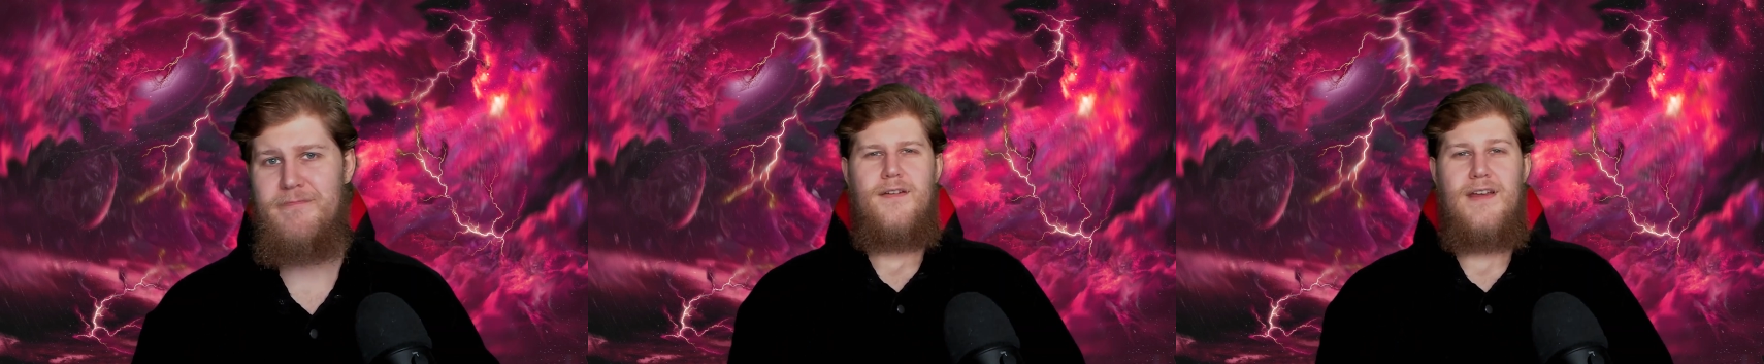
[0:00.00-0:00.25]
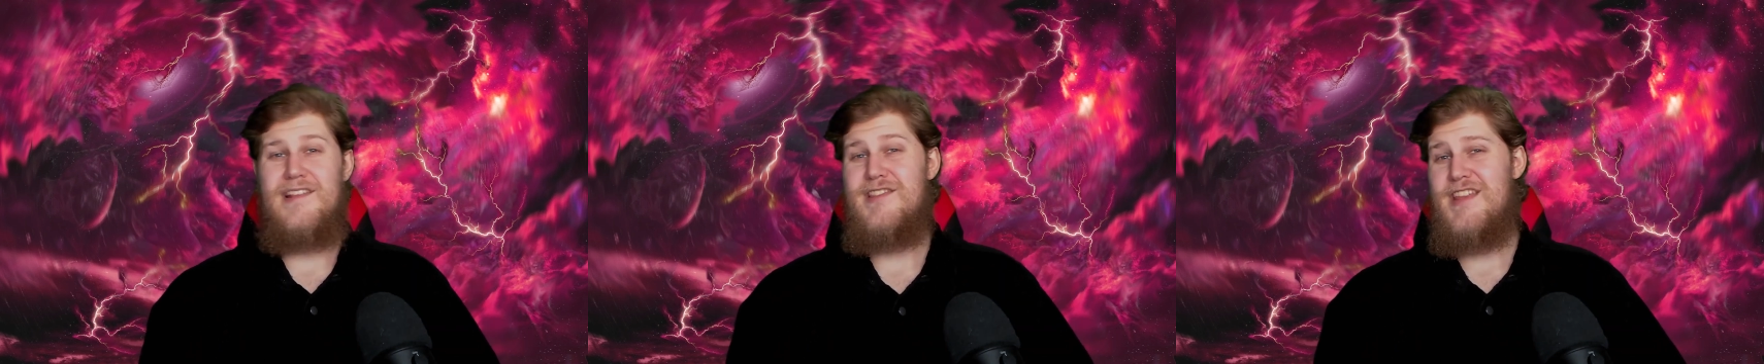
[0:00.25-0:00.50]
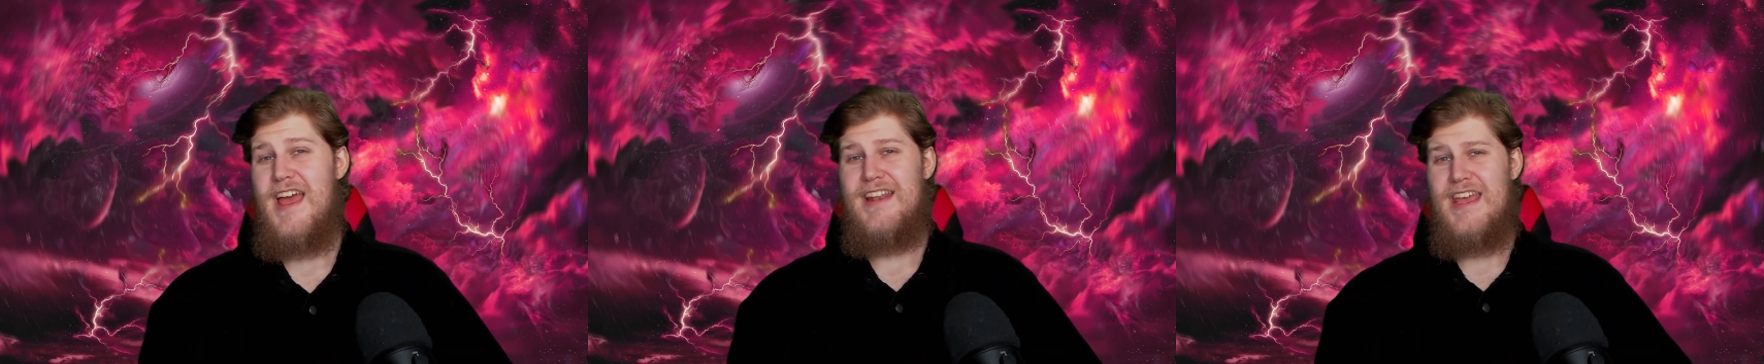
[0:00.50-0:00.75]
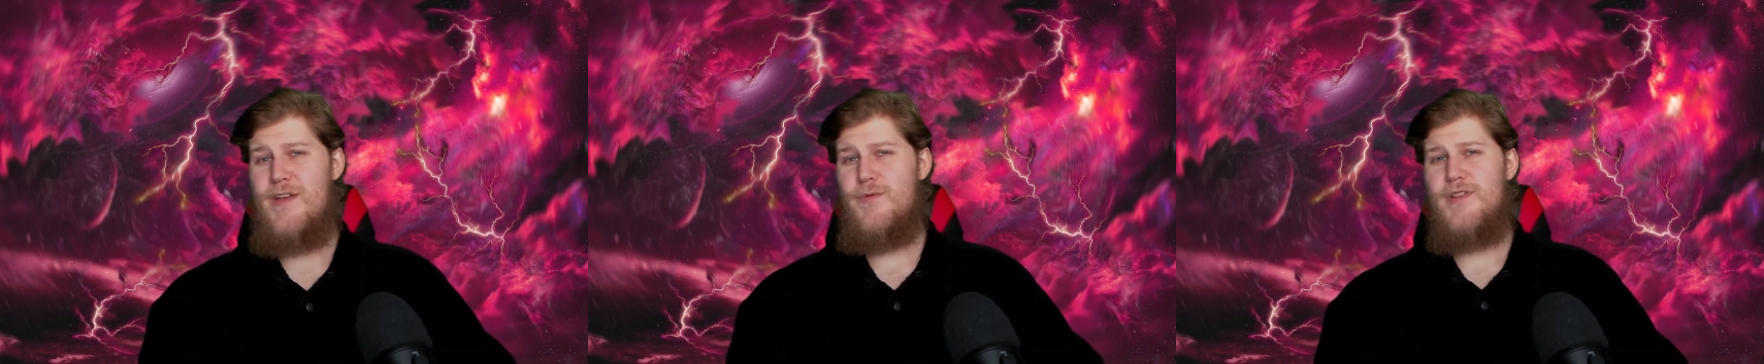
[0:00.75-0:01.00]
Instead,
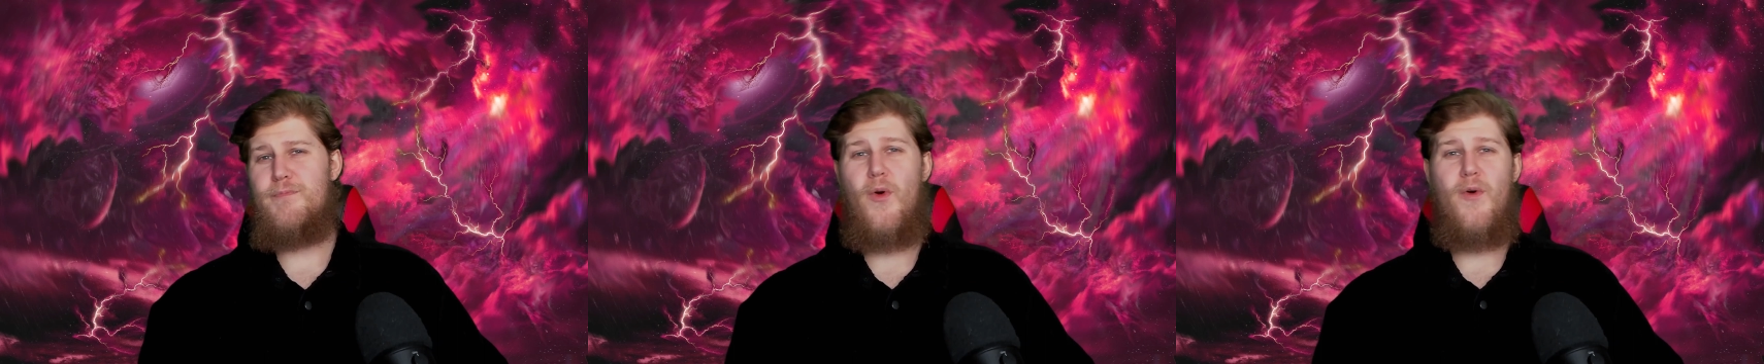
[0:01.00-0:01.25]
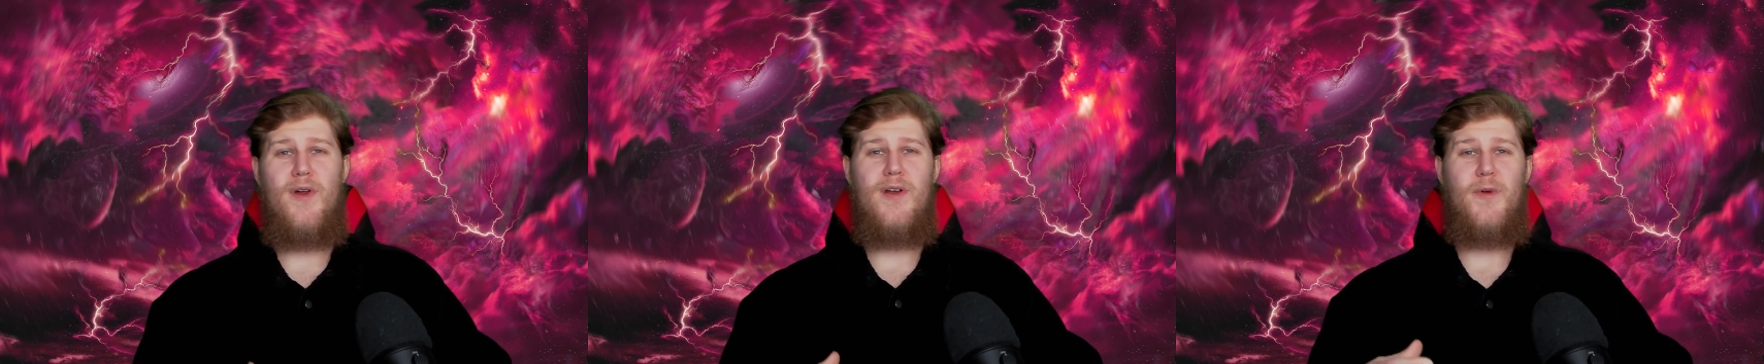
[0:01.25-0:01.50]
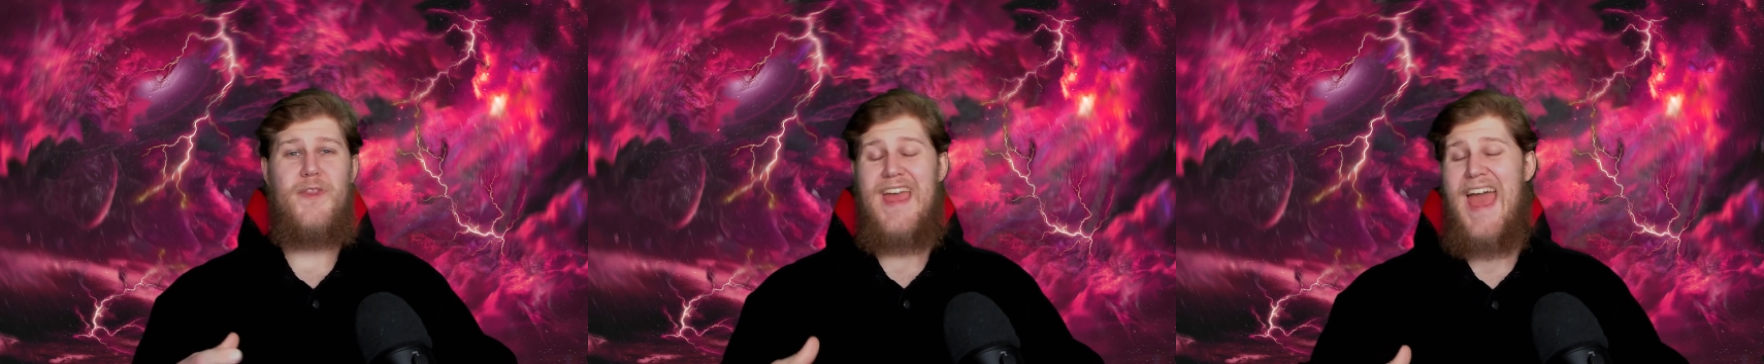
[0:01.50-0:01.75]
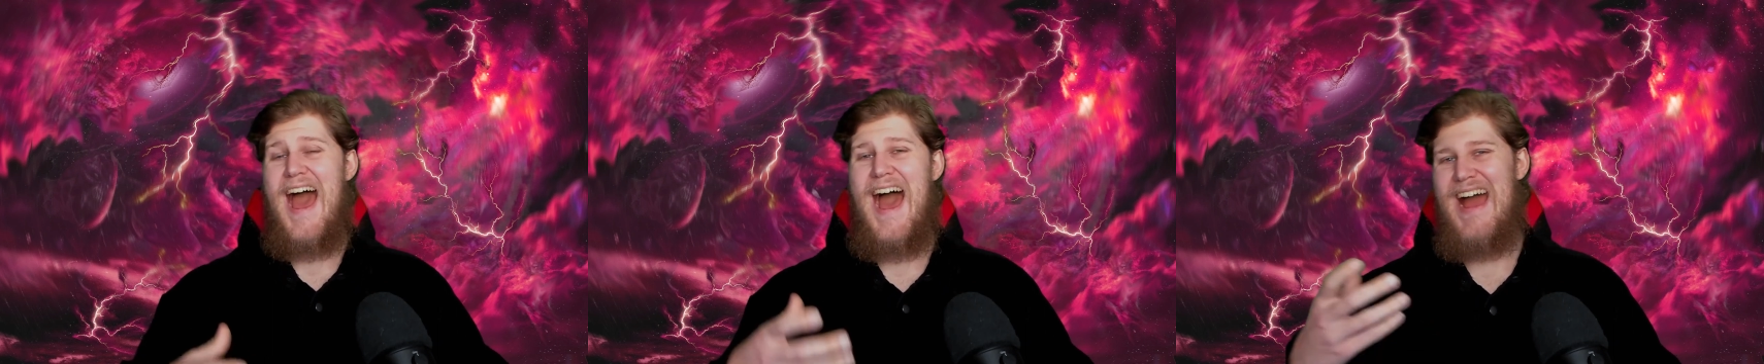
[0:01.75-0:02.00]
he was born with a
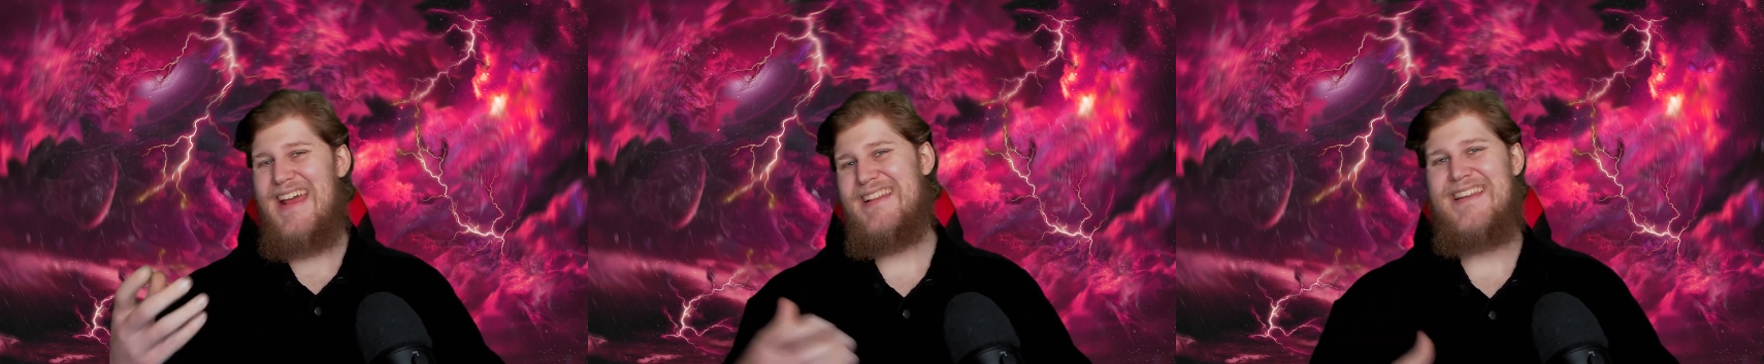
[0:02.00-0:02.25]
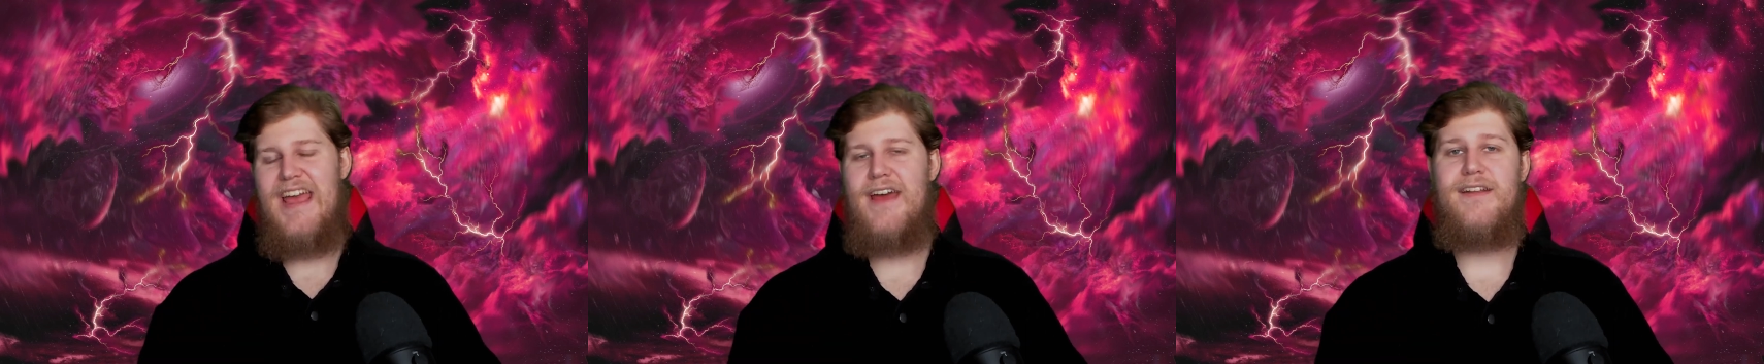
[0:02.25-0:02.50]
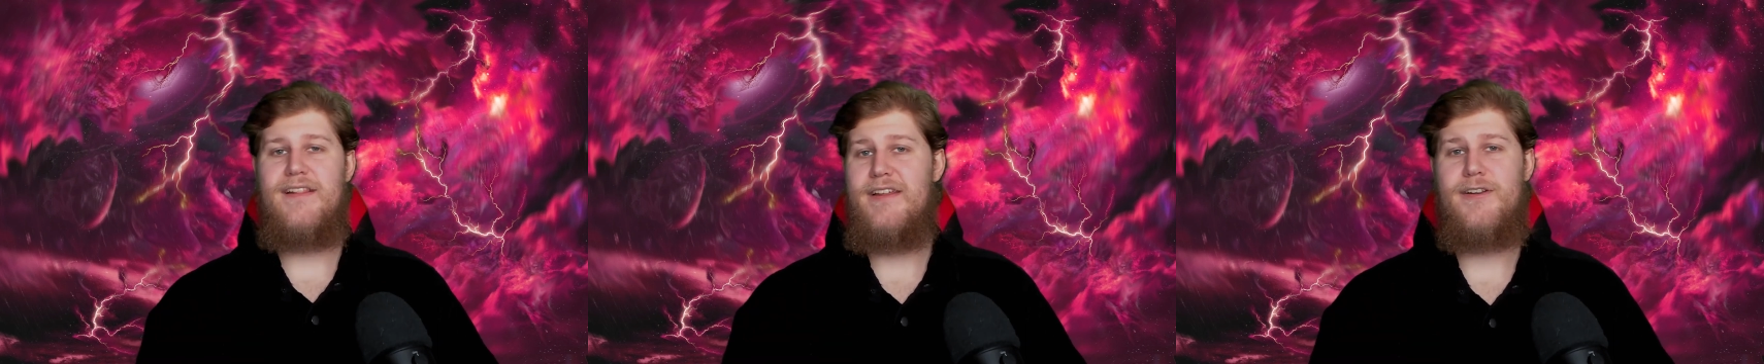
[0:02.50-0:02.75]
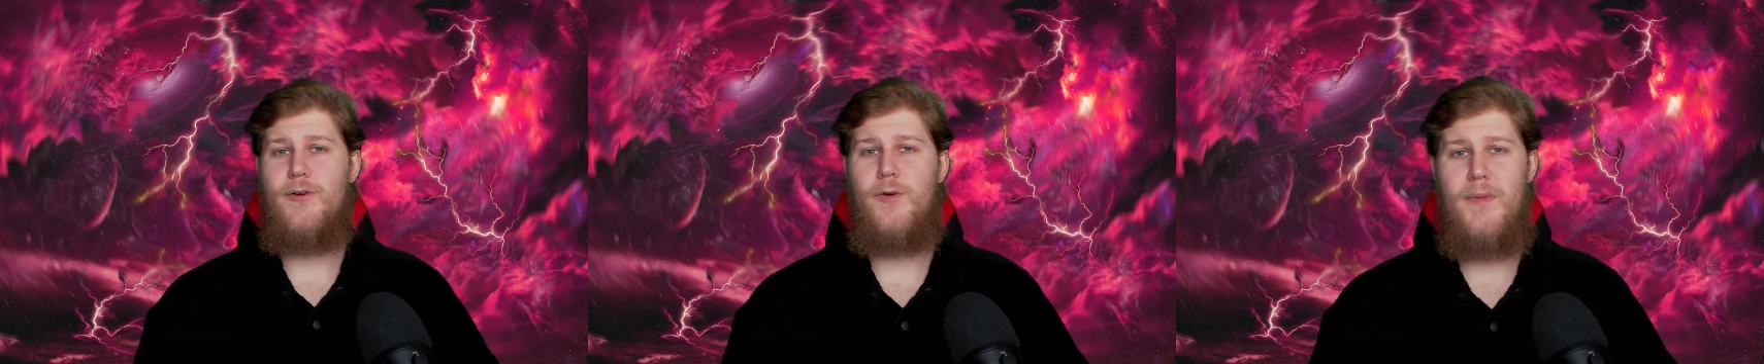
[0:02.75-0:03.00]
highly
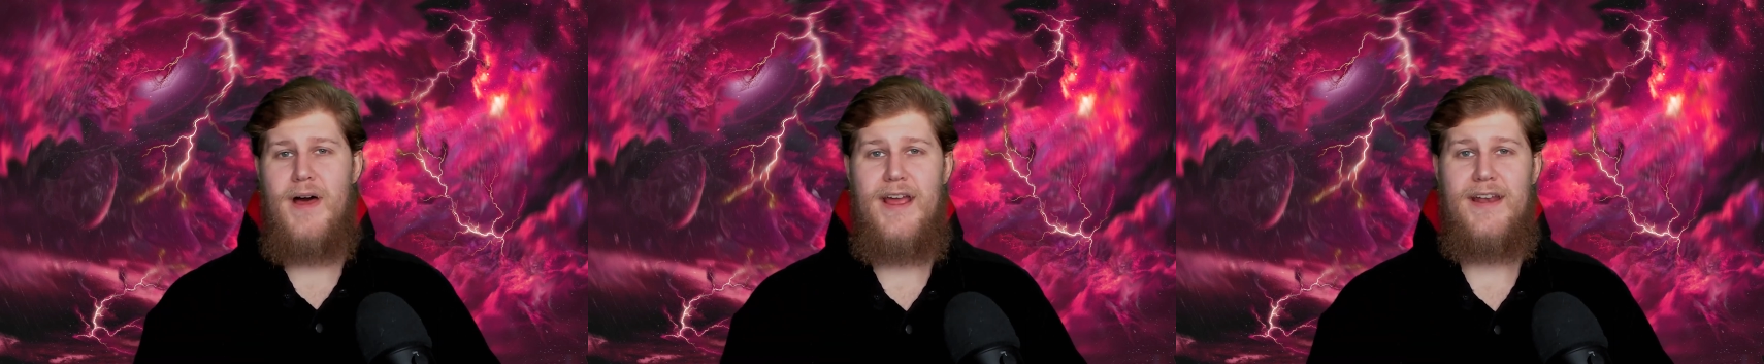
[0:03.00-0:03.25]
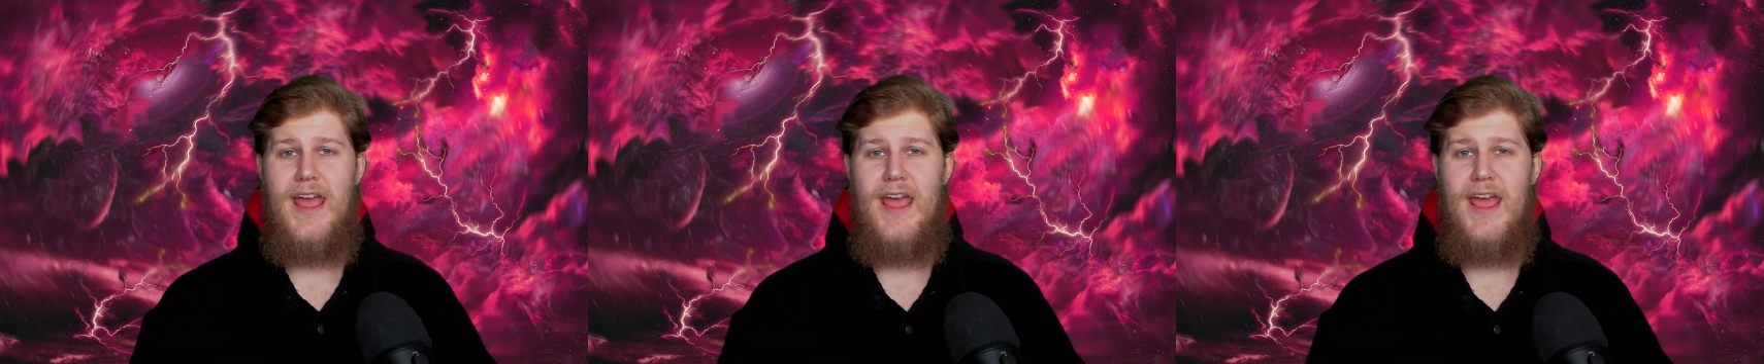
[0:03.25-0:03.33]
analytical mind,